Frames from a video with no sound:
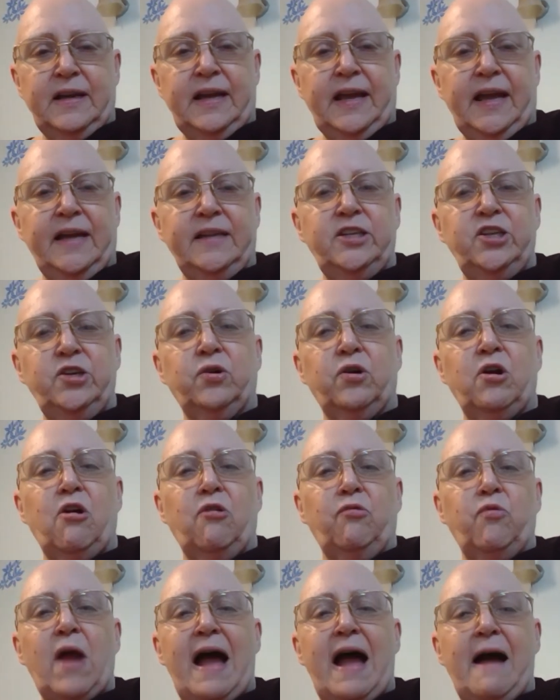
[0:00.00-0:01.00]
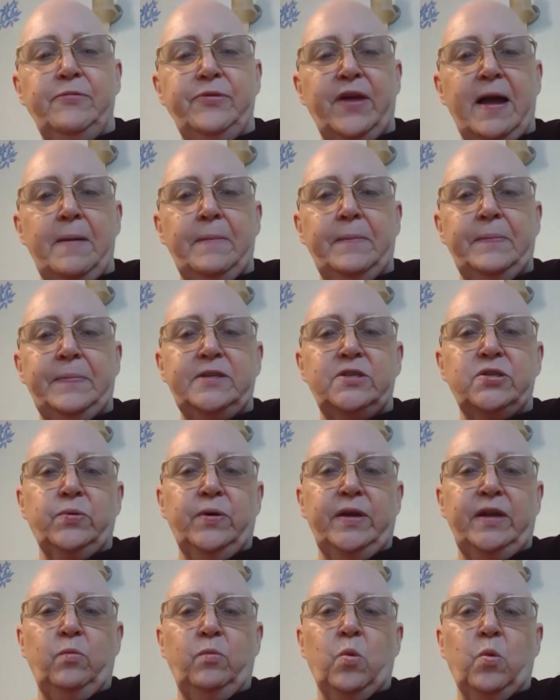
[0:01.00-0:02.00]
and you're around them
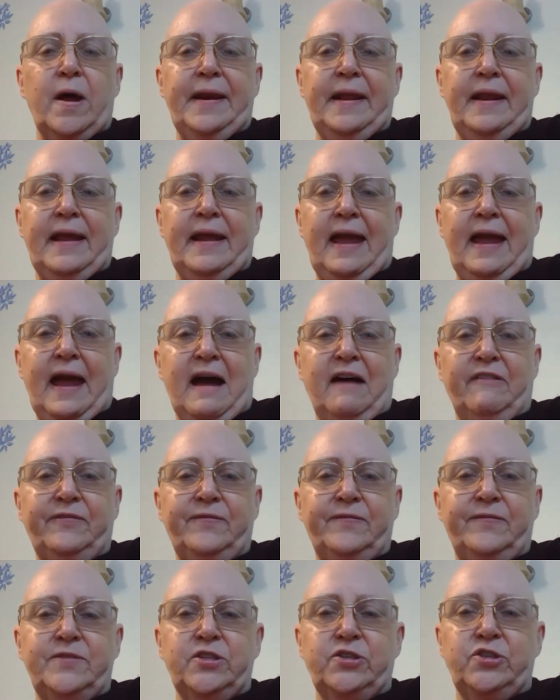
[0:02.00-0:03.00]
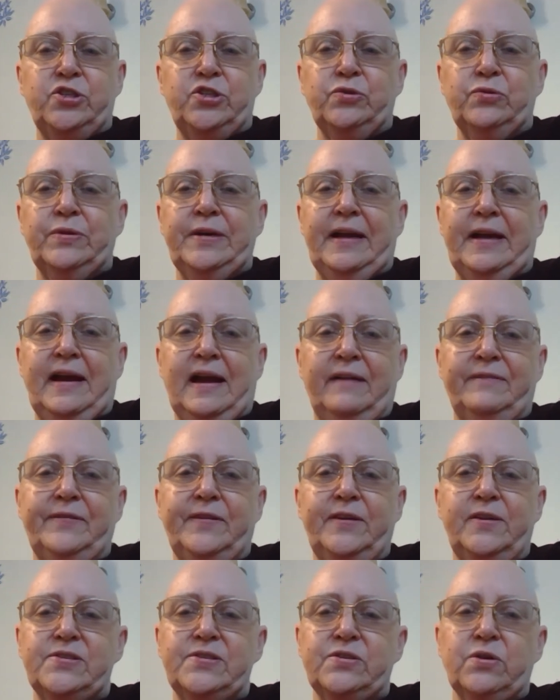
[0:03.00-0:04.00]
between one and a half to two and a half
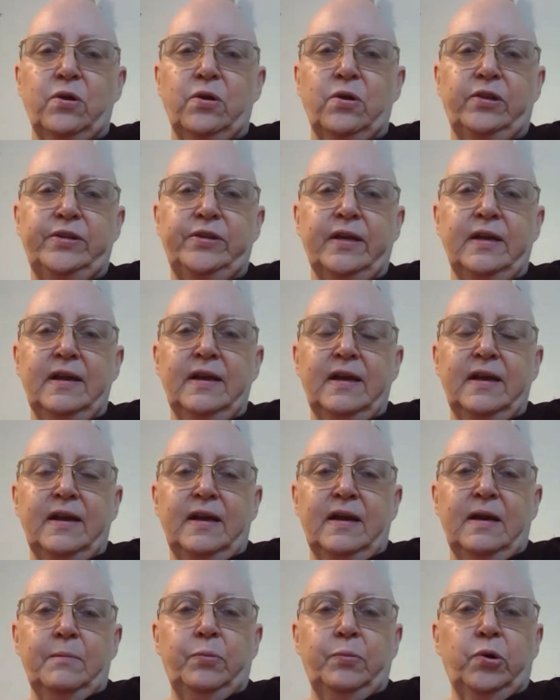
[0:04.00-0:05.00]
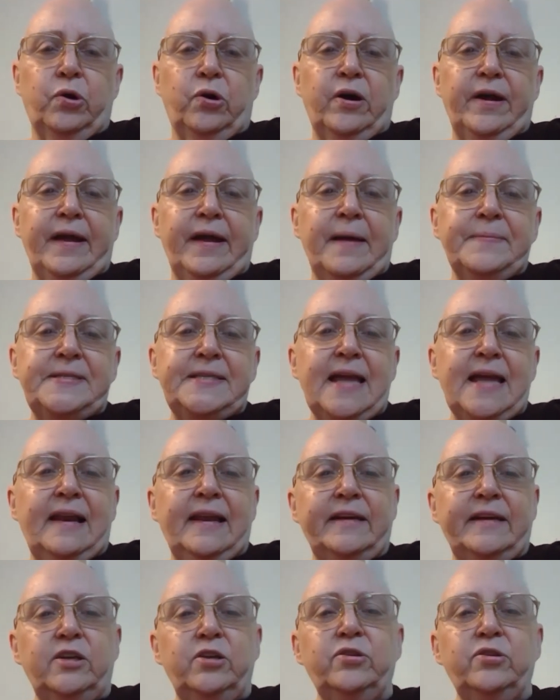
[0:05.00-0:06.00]
years old. Boy, I'm
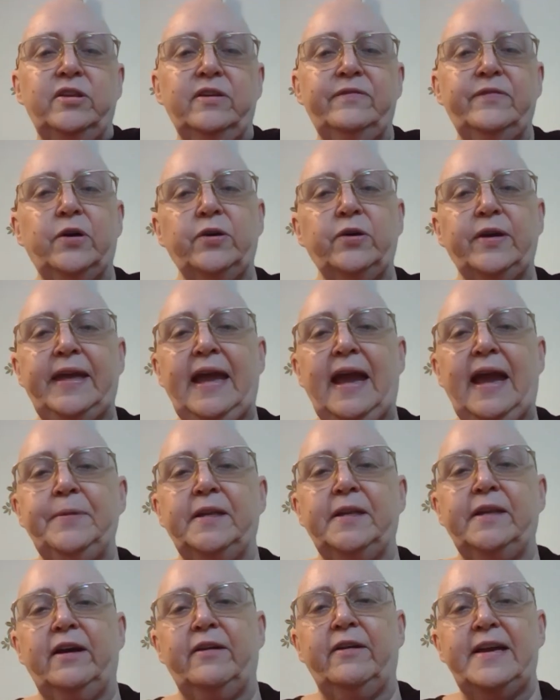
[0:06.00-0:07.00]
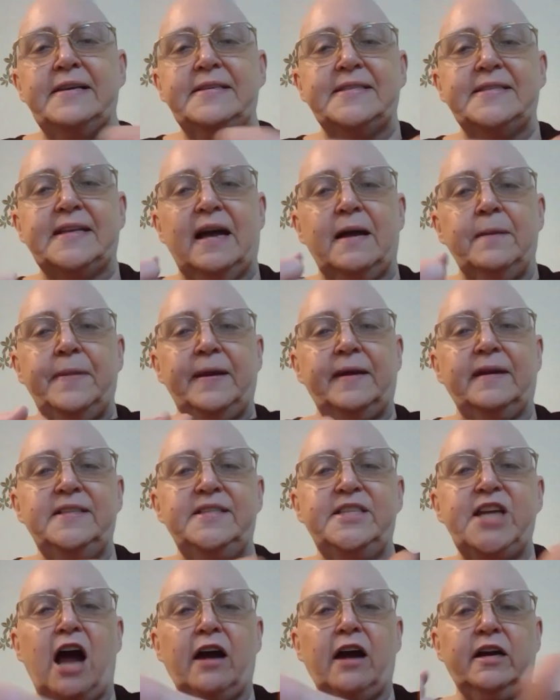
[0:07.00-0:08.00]
telling you, the vocabulary is coming,
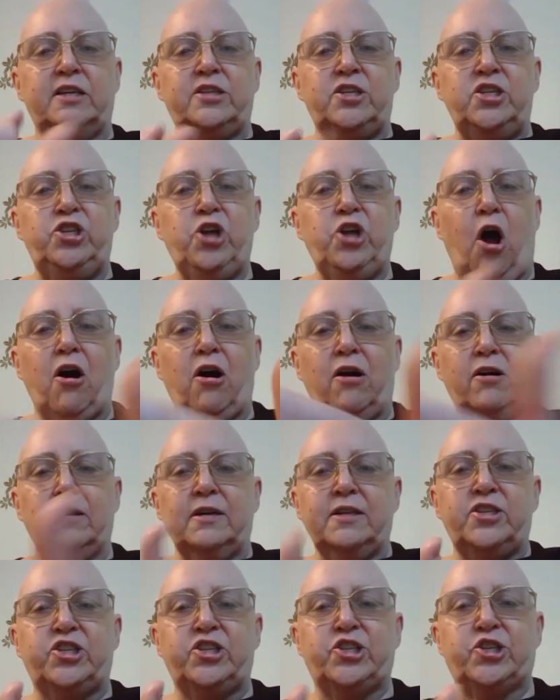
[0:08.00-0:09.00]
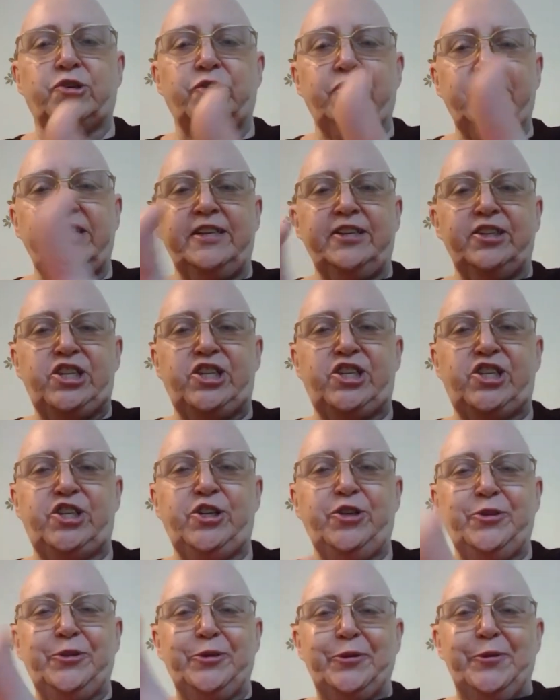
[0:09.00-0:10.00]
duck, dog, tree,
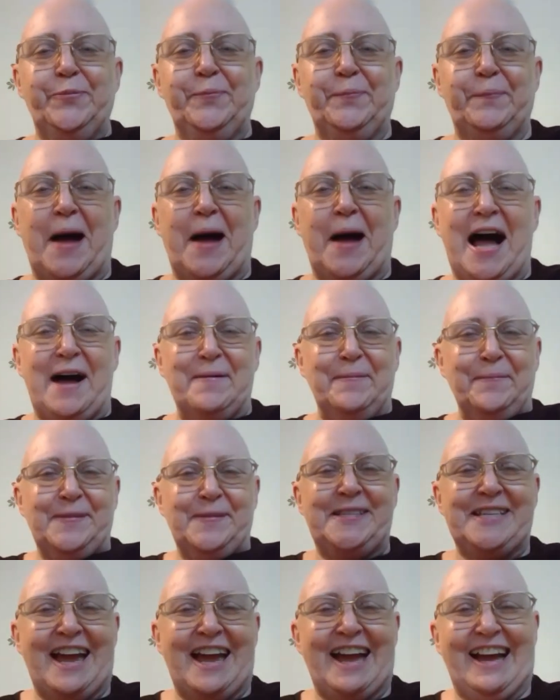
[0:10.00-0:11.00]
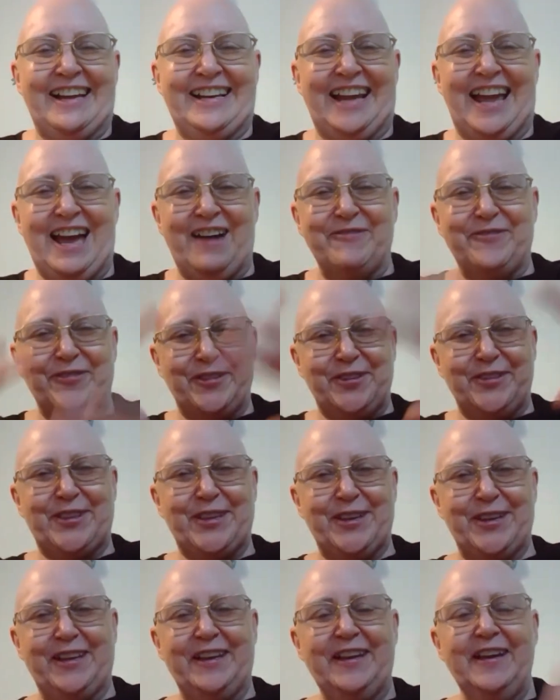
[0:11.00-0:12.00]
shoe, mom, dad,
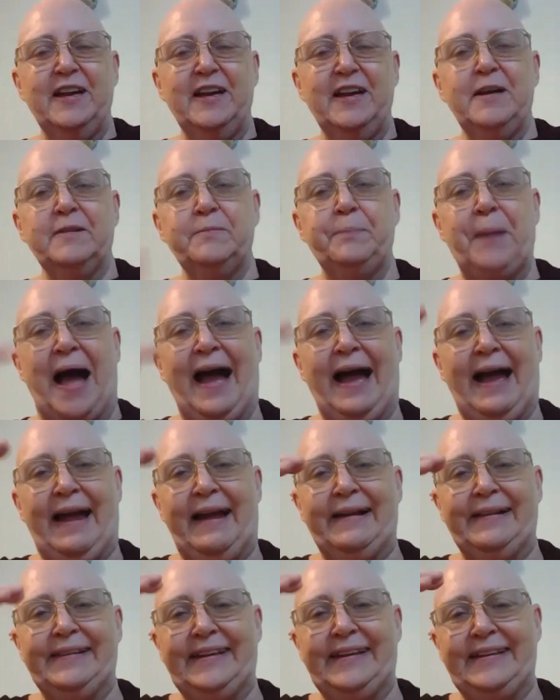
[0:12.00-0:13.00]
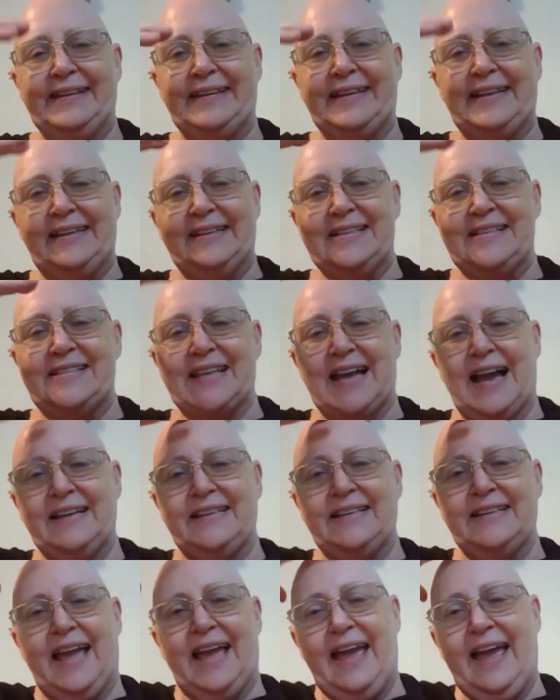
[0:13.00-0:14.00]
everything piling
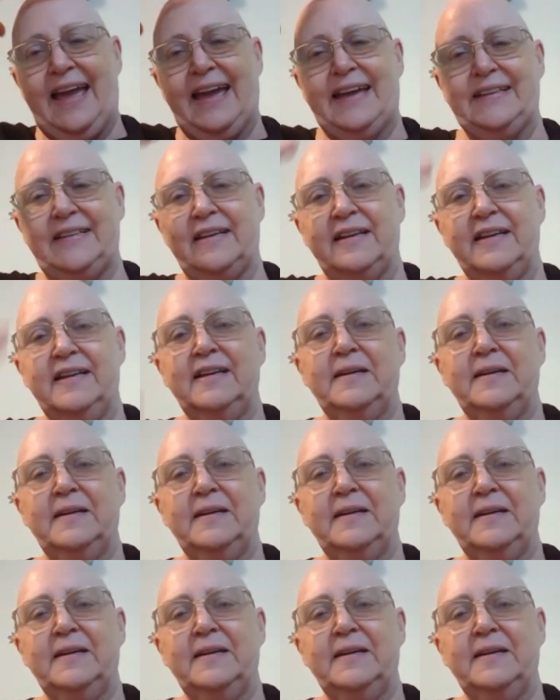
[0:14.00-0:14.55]
inside the head,